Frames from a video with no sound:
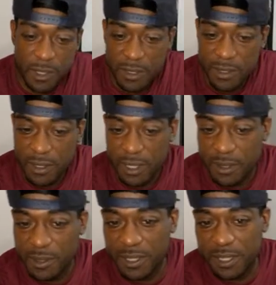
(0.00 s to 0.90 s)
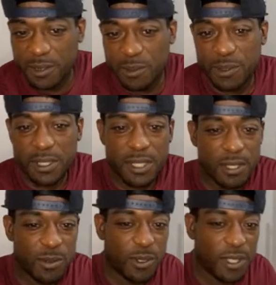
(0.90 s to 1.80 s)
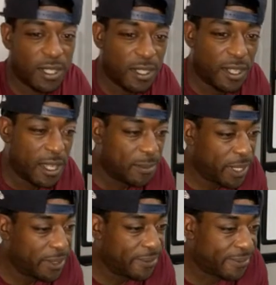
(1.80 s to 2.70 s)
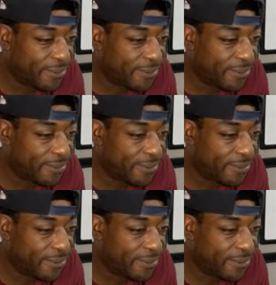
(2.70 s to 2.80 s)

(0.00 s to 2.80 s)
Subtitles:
Make sure I do each one, teach one, get the like that.